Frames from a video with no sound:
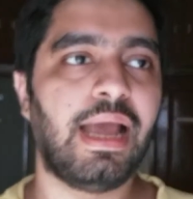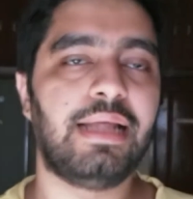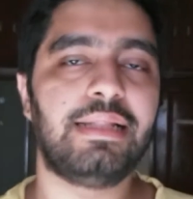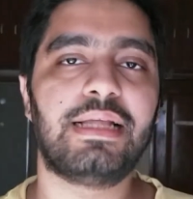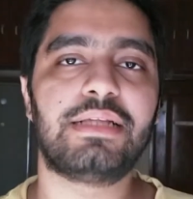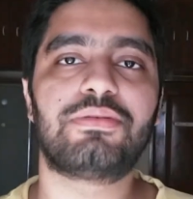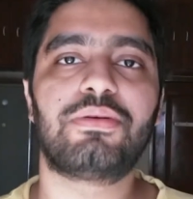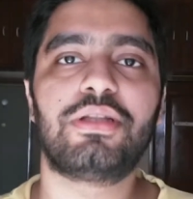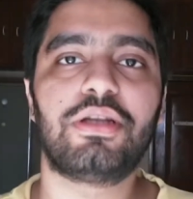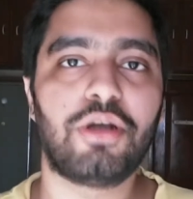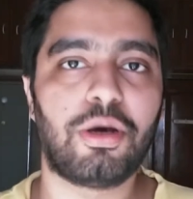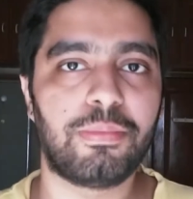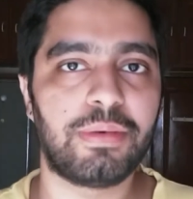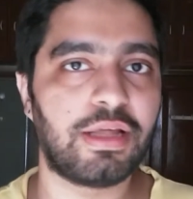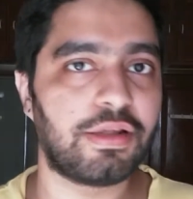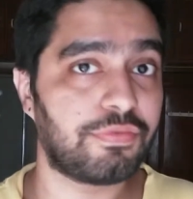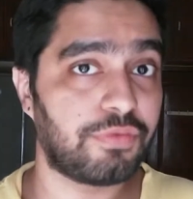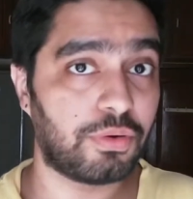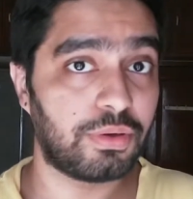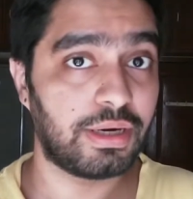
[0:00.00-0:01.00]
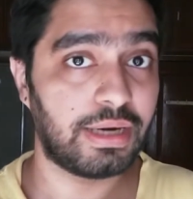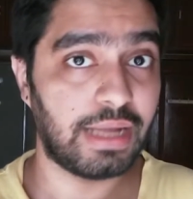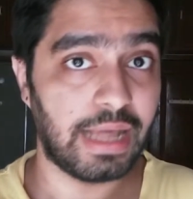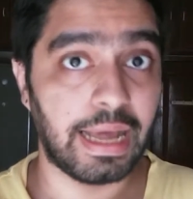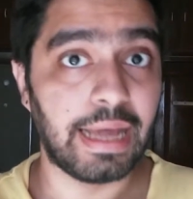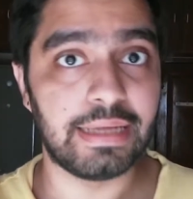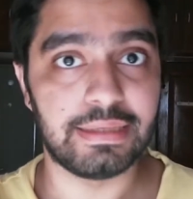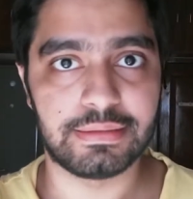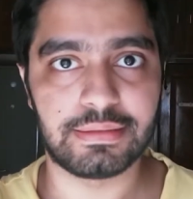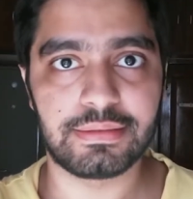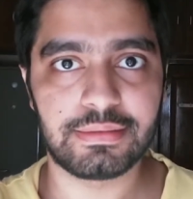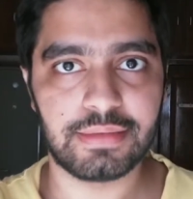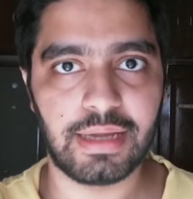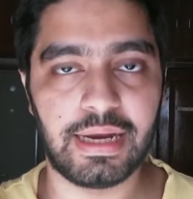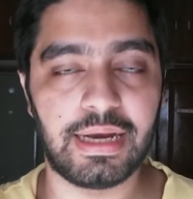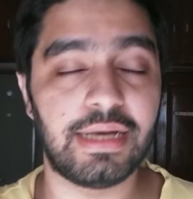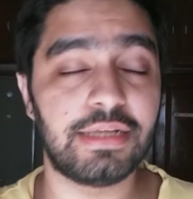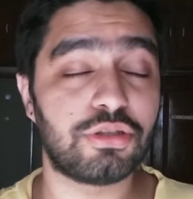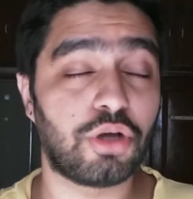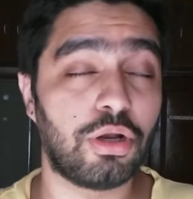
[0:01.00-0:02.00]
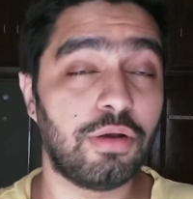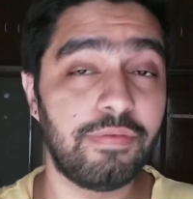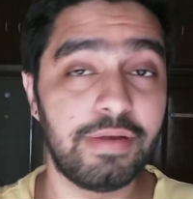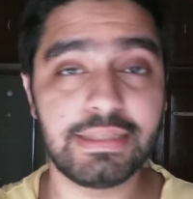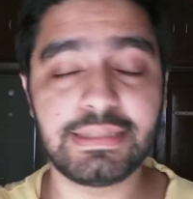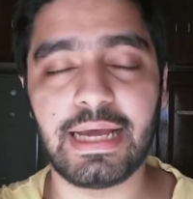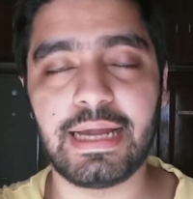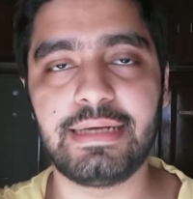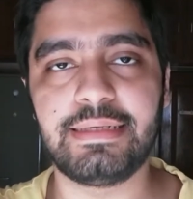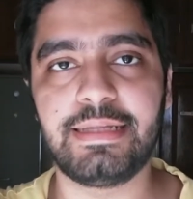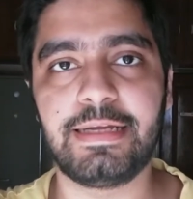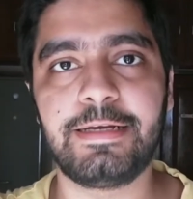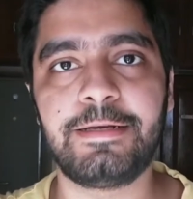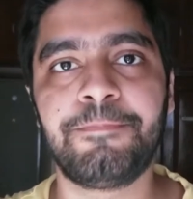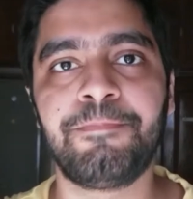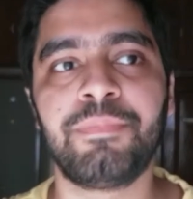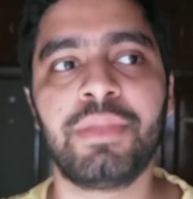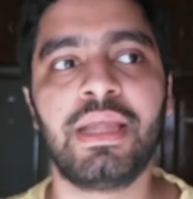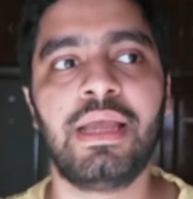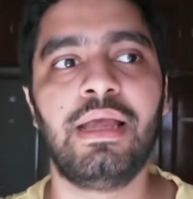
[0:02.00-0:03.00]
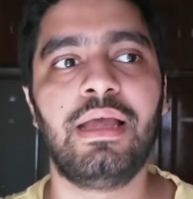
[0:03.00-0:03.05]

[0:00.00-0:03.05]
And that's what the Dominar 400 has, and has always had that.